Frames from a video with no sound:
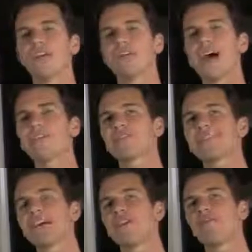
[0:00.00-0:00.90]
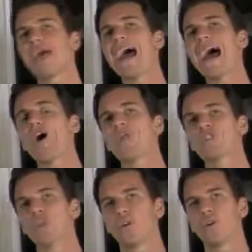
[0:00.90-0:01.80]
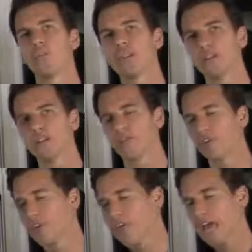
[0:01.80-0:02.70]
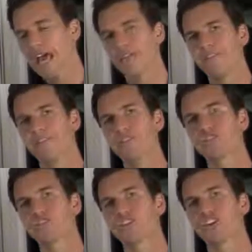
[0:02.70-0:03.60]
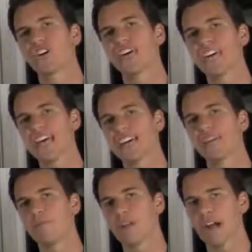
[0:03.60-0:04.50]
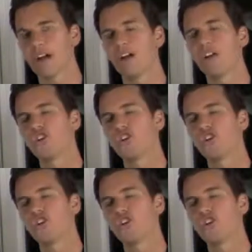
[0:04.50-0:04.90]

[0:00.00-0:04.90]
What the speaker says: You have to tell them how it's going to be delivered and the features that are going to get them there.